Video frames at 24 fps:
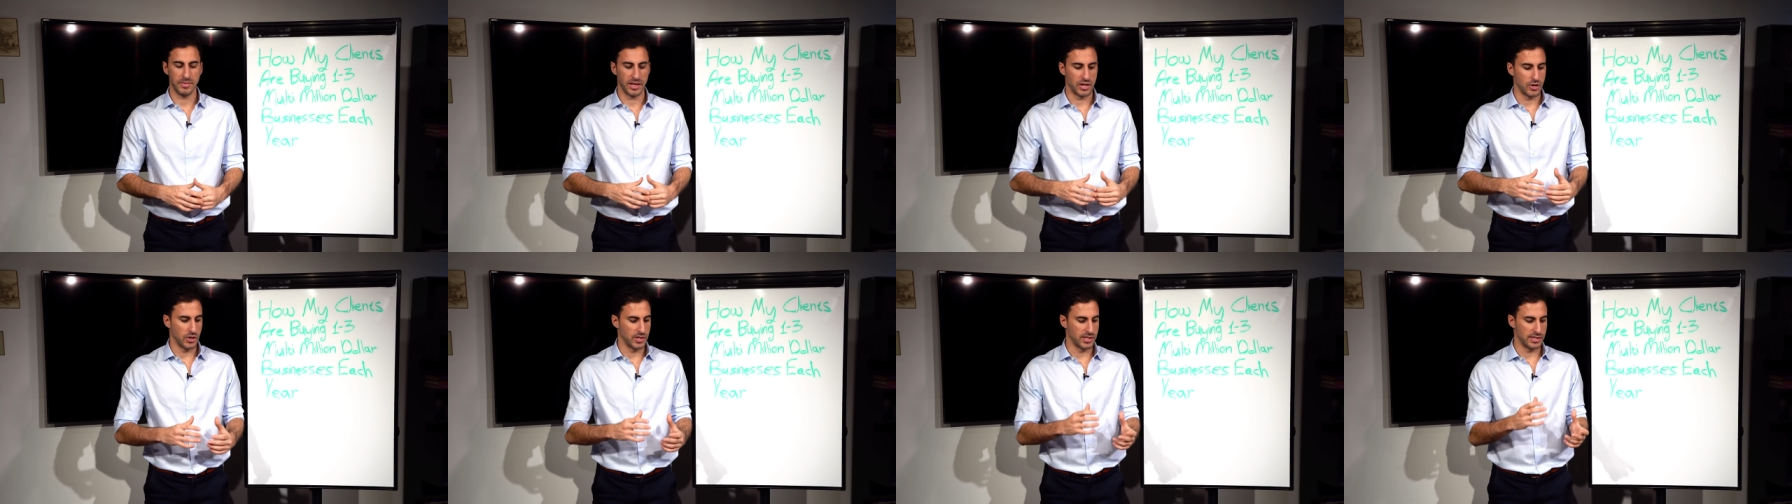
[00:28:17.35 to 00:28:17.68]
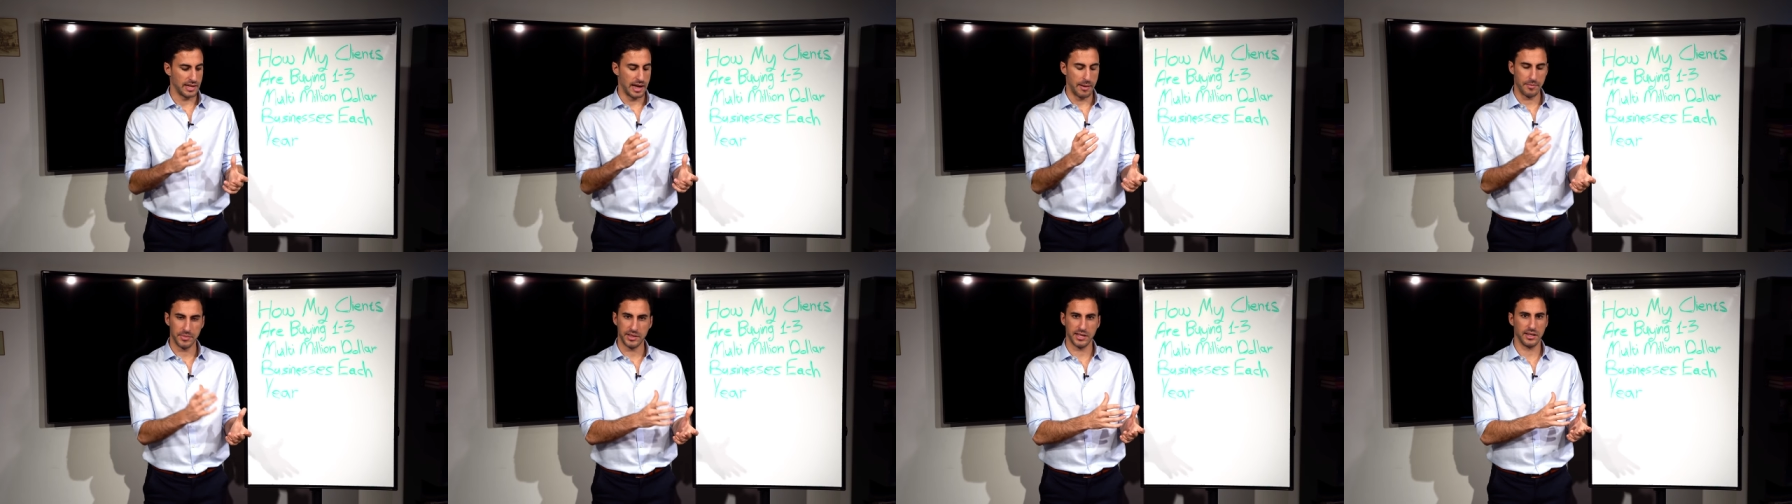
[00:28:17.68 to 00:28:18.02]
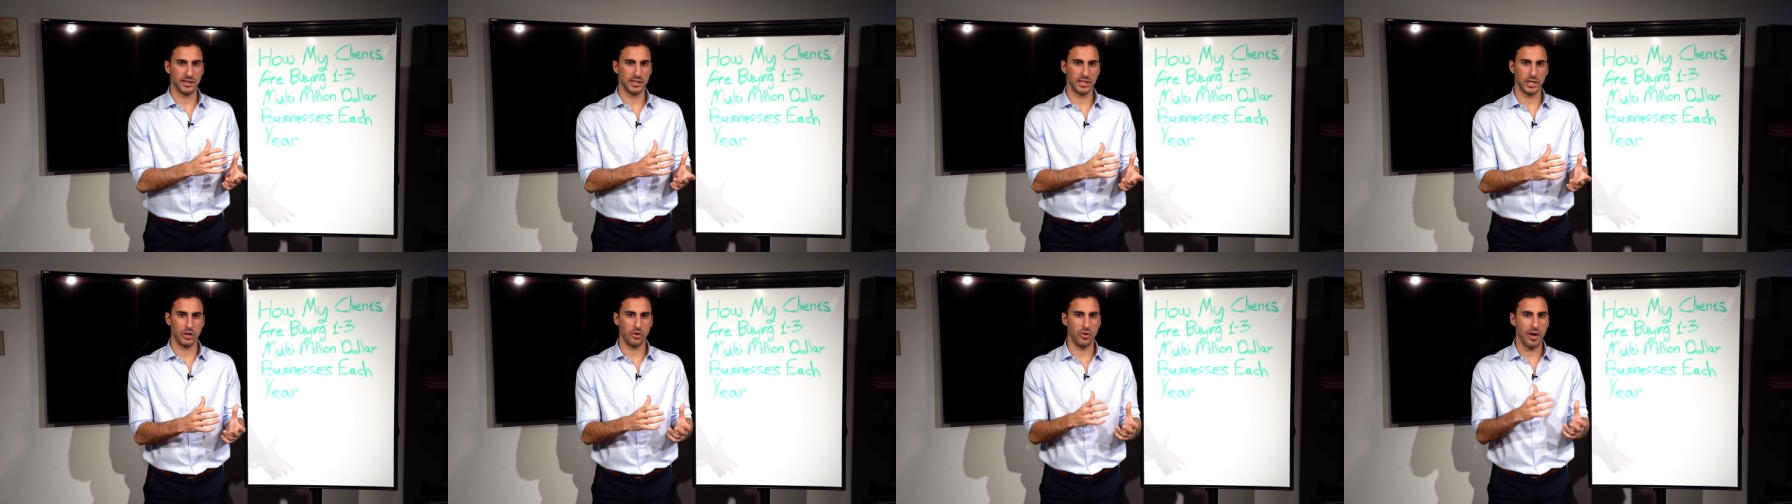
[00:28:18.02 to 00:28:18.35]
Because I'm
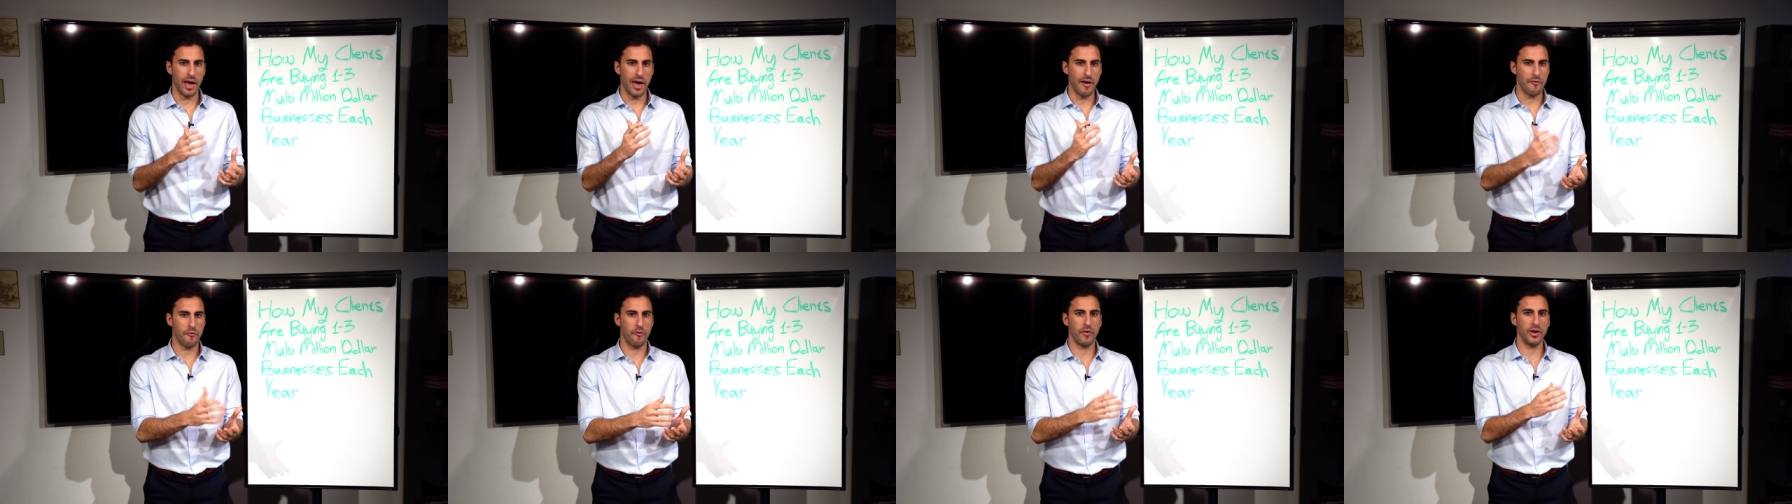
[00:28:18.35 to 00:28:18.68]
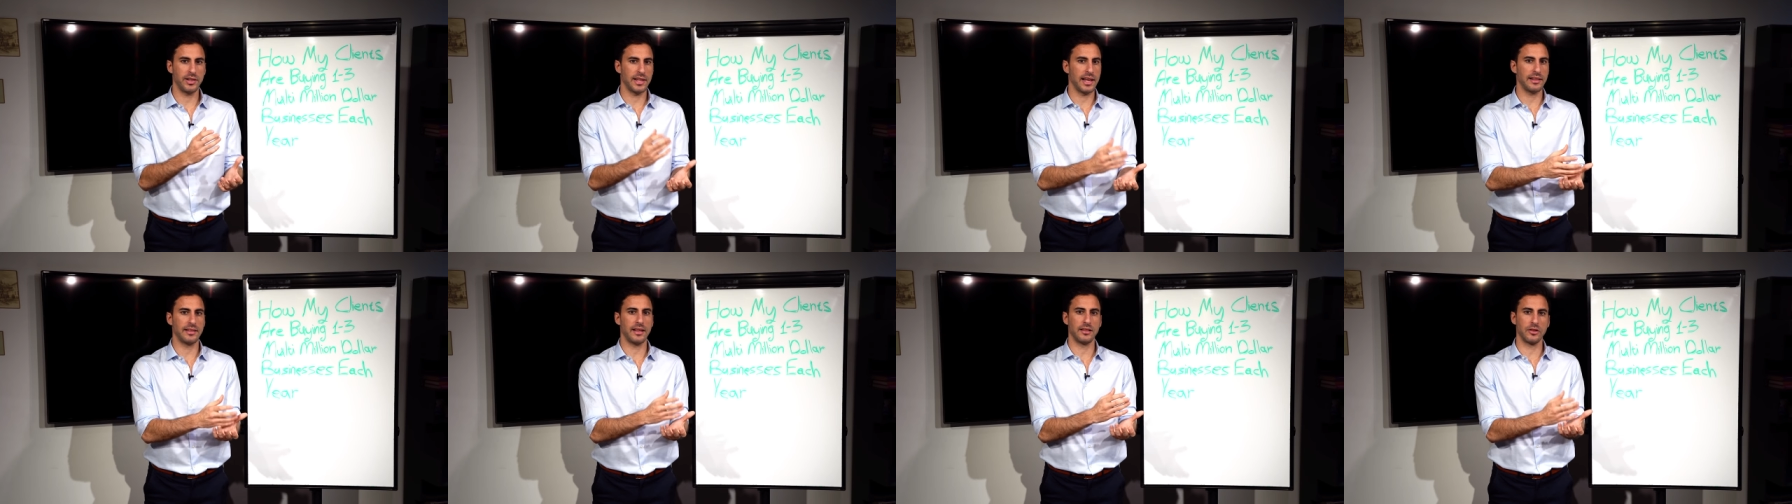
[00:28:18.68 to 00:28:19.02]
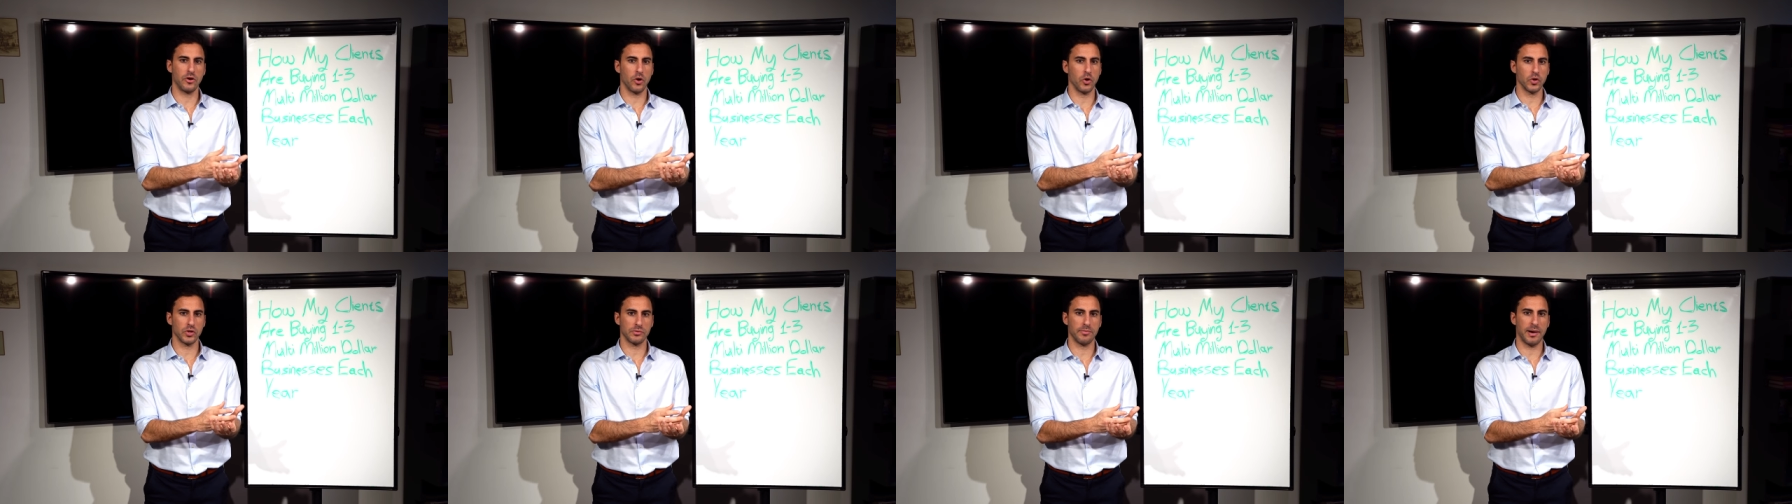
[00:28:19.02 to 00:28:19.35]
telling you, every day
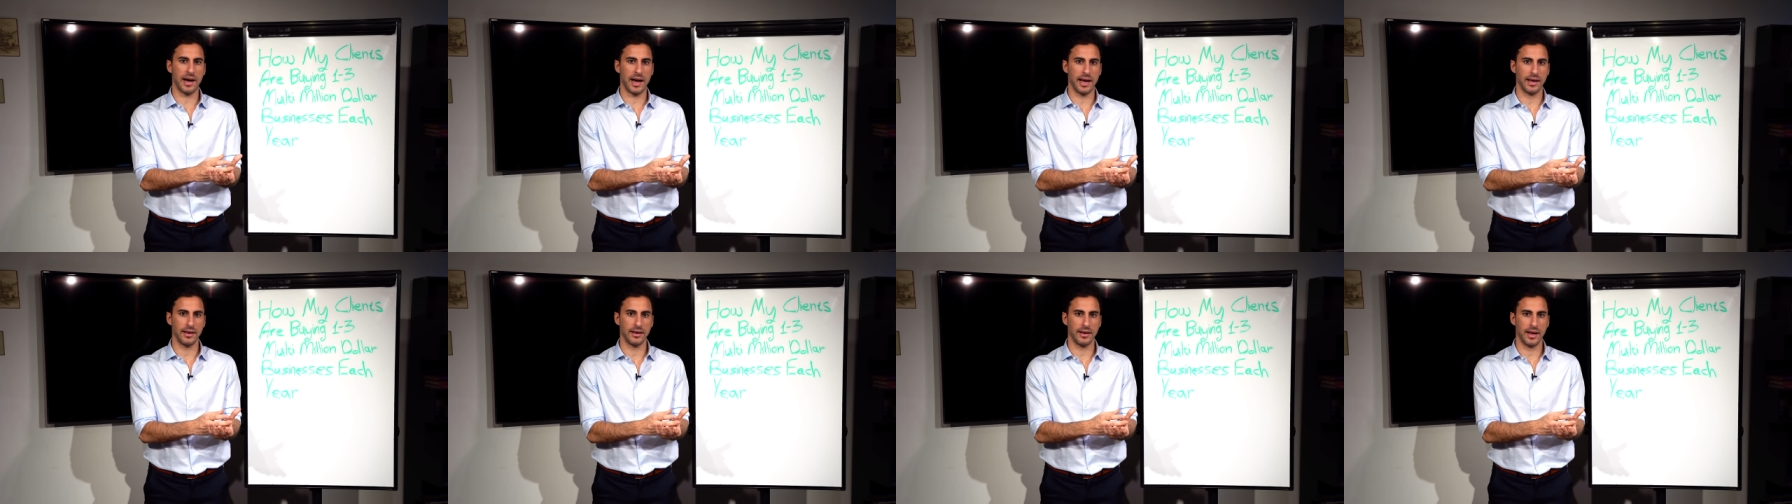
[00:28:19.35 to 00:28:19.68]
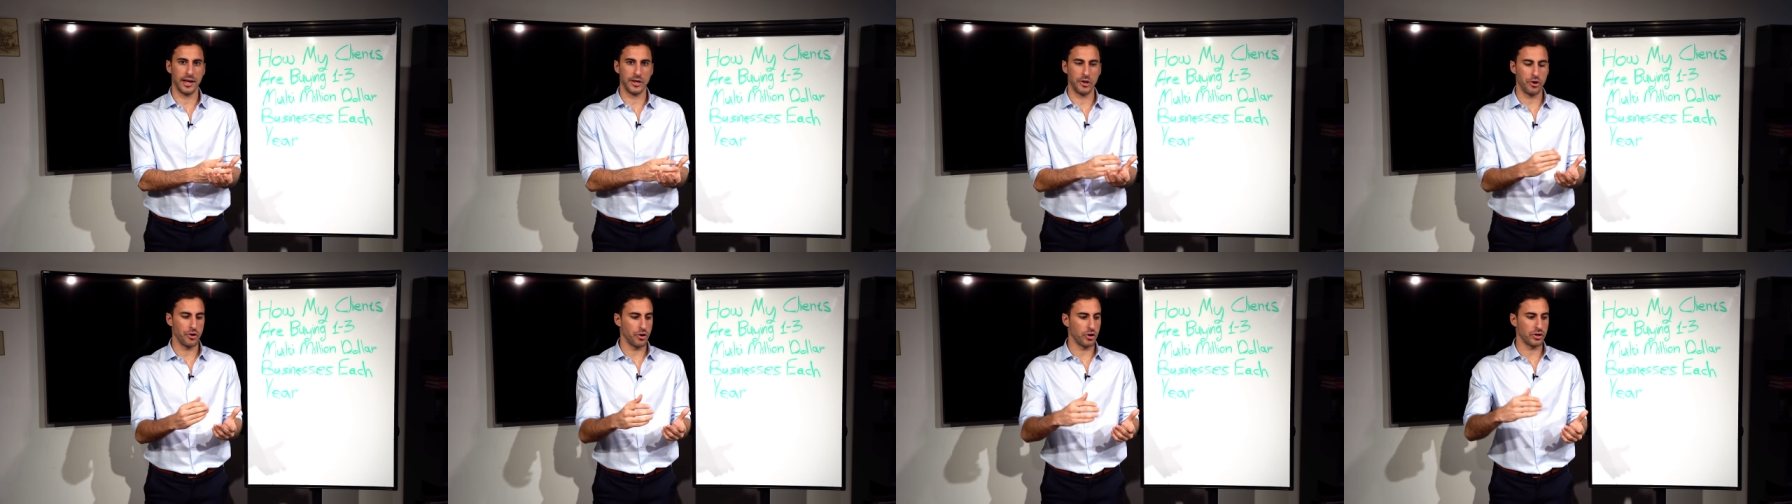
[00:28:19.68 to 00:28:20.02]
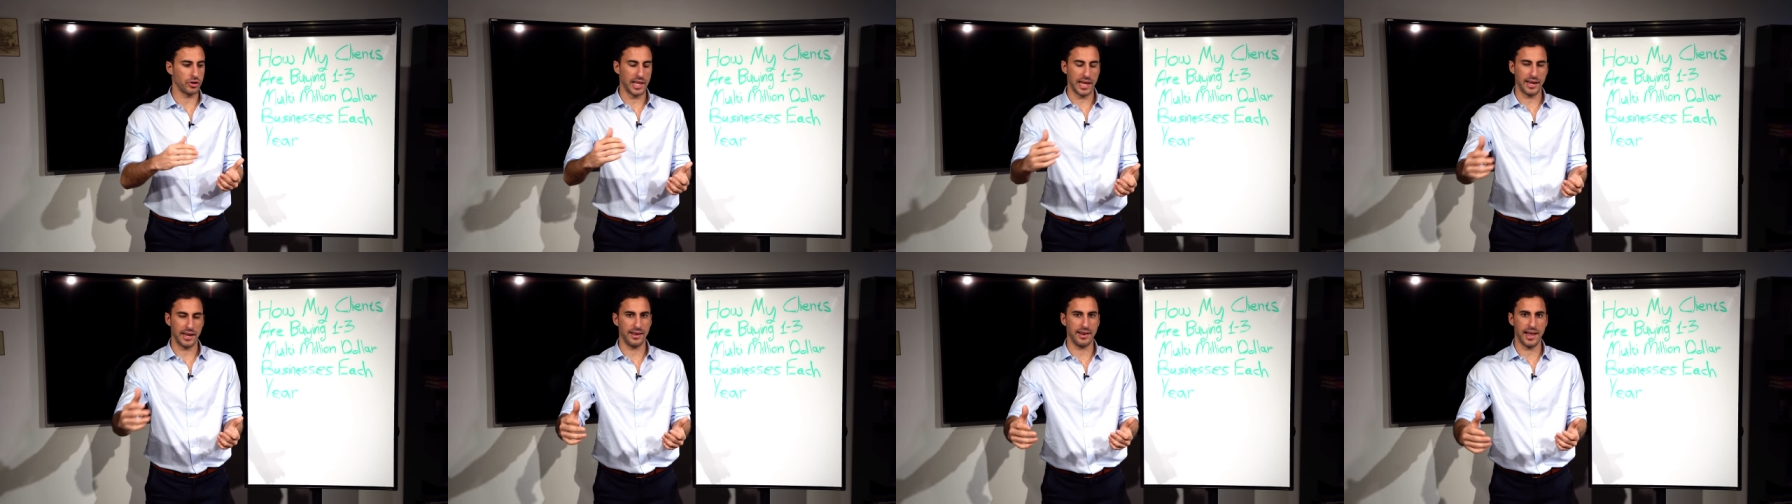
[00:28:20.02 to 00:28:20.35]
that goes by and you're
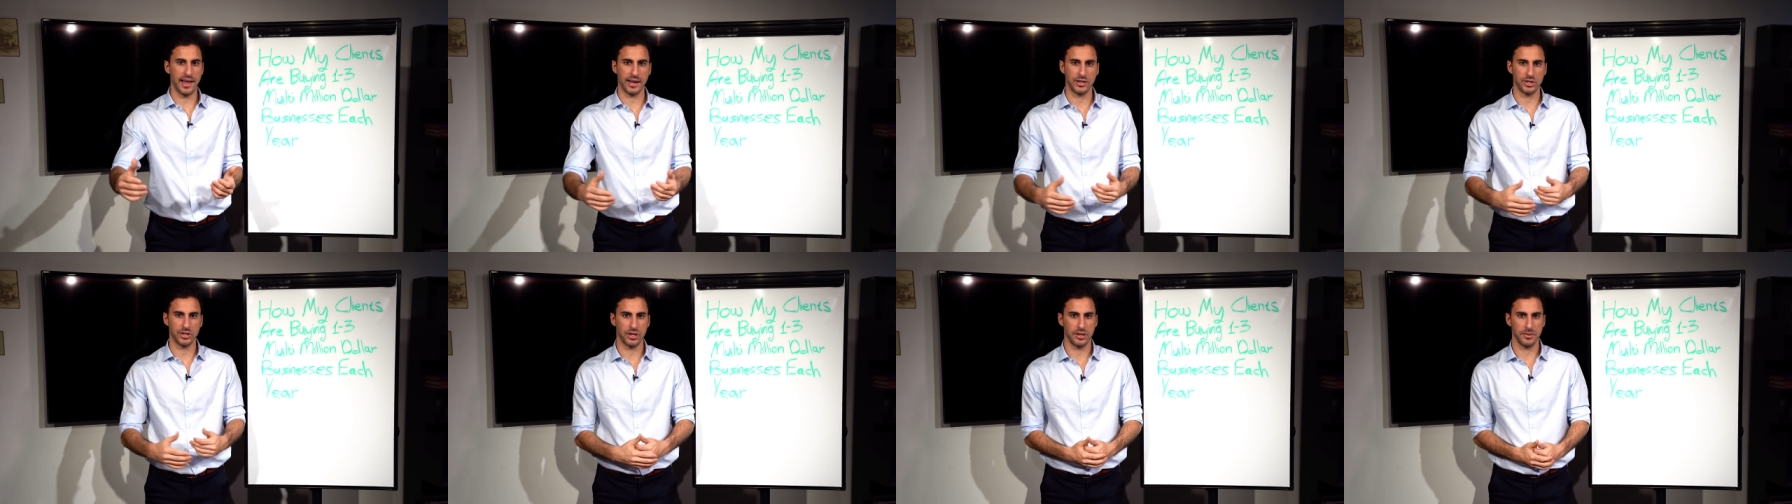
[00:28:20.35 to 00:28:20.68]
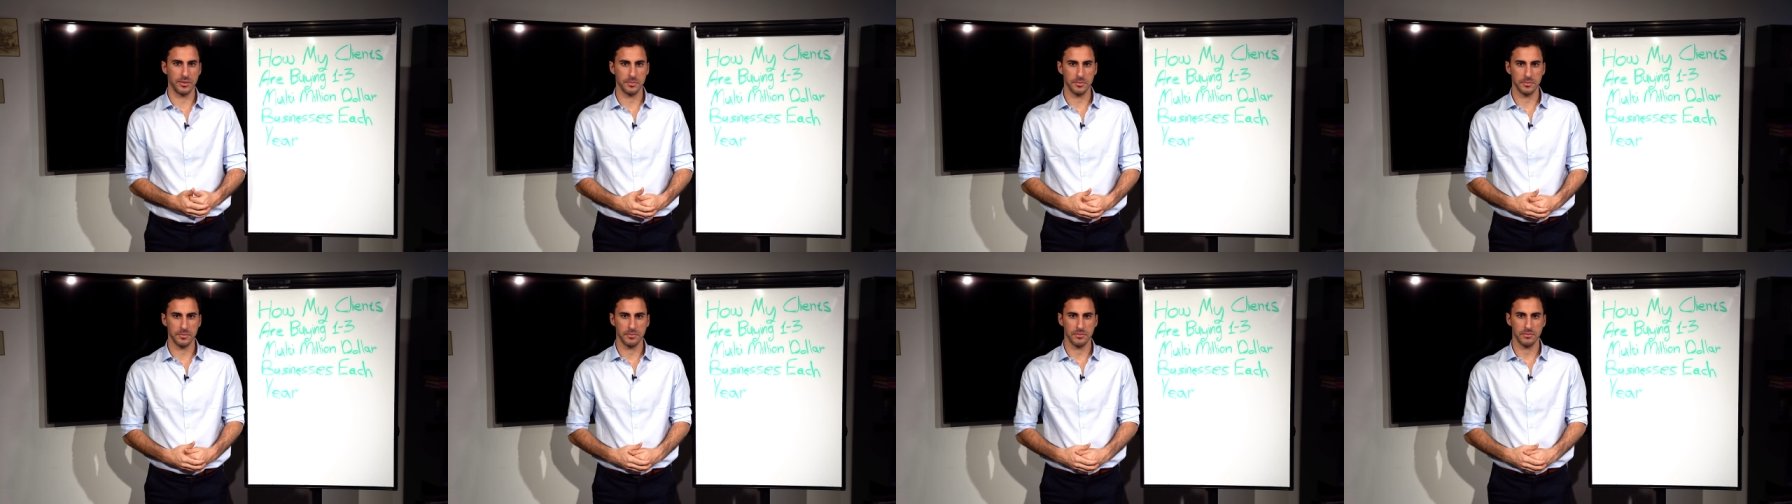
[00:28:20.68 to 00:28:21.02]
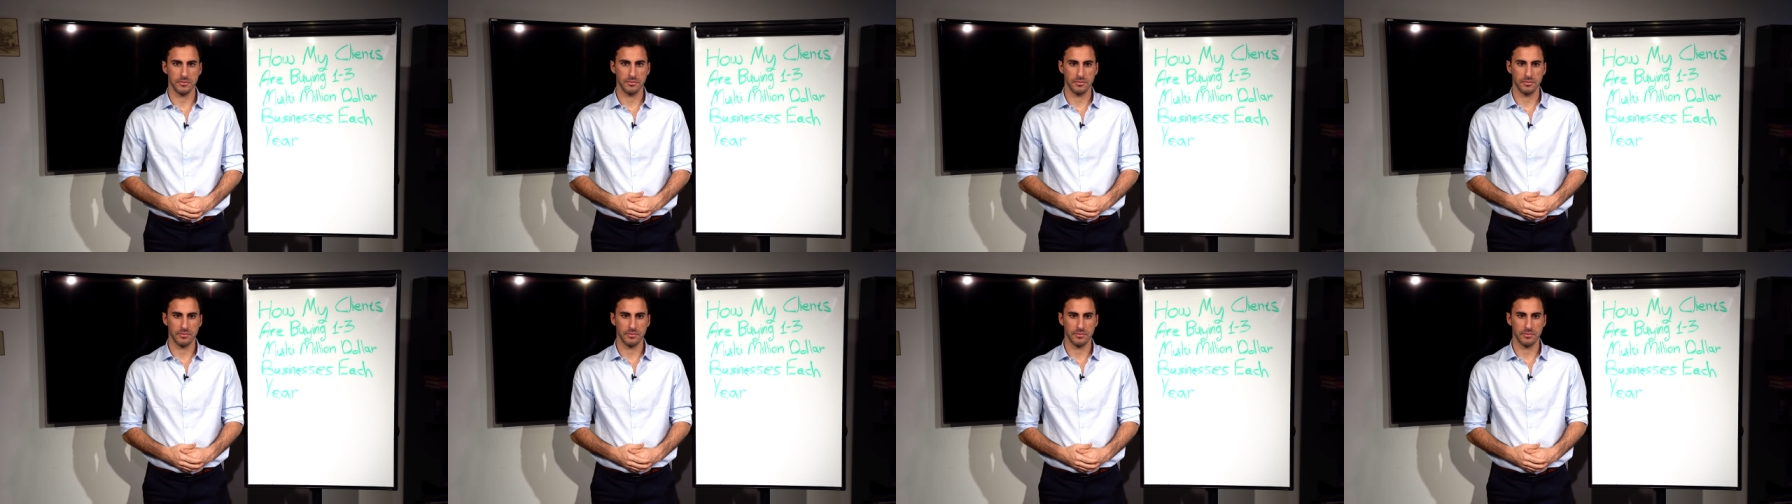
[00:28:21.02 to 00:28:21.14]
not taking action,